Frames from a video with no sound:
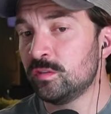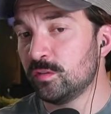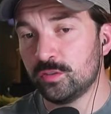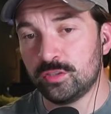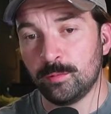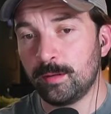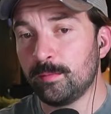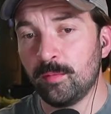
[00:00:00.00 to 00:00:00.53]
There's
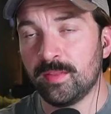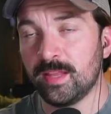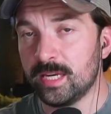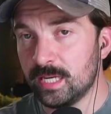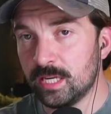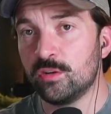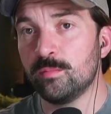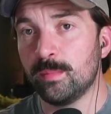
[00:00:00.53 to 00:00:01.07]
so many Pokemon that
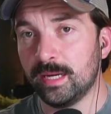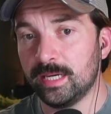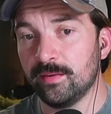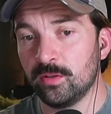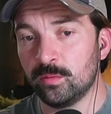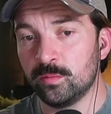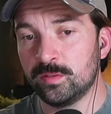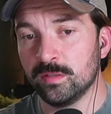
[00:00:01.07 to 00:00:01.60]
need new Mega
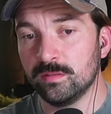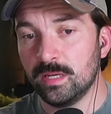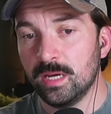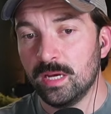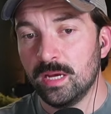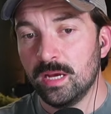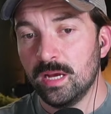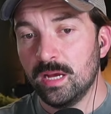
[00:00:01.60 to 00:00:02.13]
Evolutions.
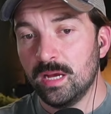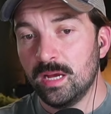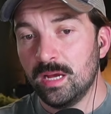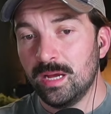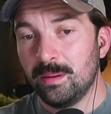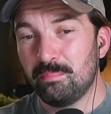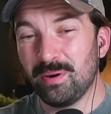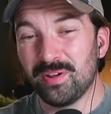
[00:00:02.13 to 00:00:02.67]

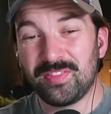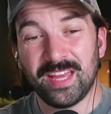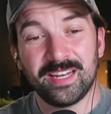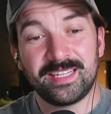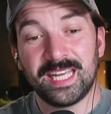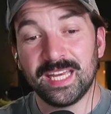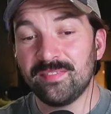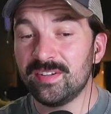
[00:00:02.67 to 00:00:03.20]
But then
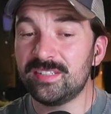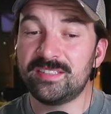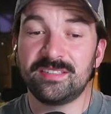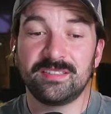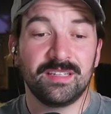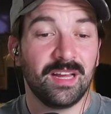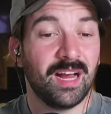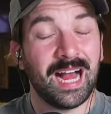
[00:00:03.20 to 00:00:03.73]
give us,
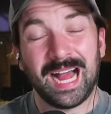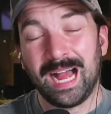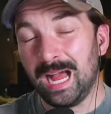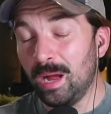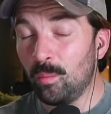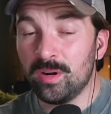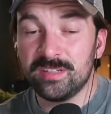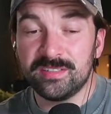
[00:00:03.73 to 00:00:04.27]
I
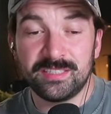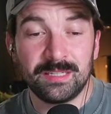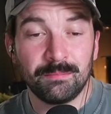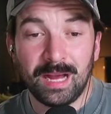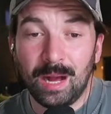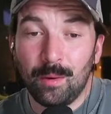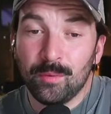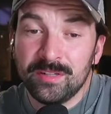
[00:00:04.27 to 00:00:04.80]
want to see
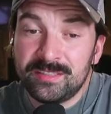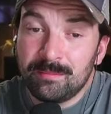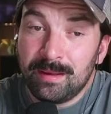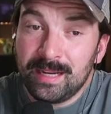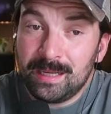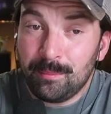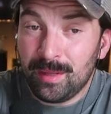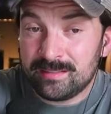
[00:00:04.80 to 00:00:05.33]

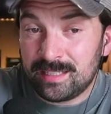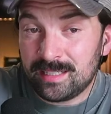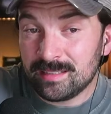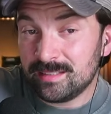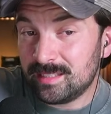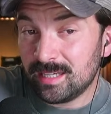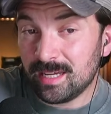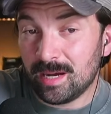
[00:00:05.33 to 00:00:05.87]
Mega Blaziken
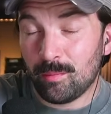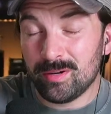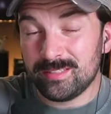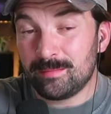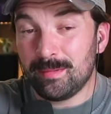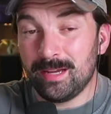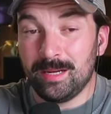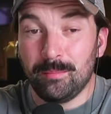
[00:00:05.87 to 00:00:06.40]
Z. I want to
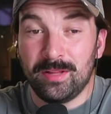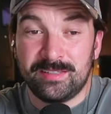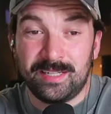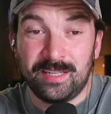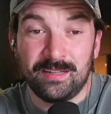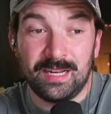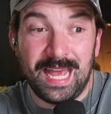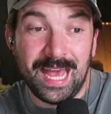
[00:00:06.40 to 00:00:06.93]
see Mega
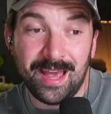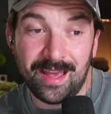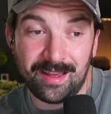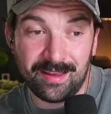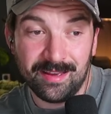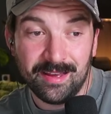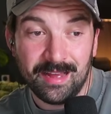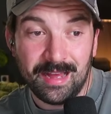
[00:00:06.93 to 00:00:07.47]
Blaziken A.
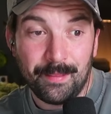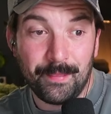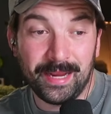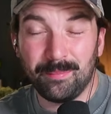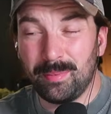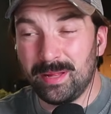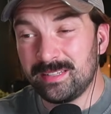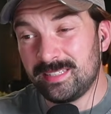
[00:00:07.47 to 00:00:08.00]
Mega
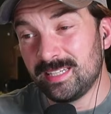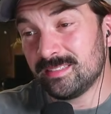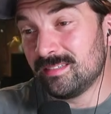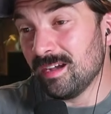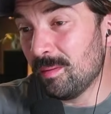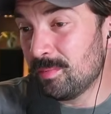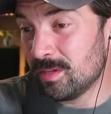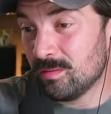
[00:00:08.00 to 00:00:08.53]
Blaziken
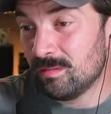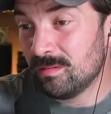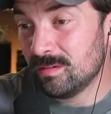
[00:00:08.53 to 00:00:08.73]
W.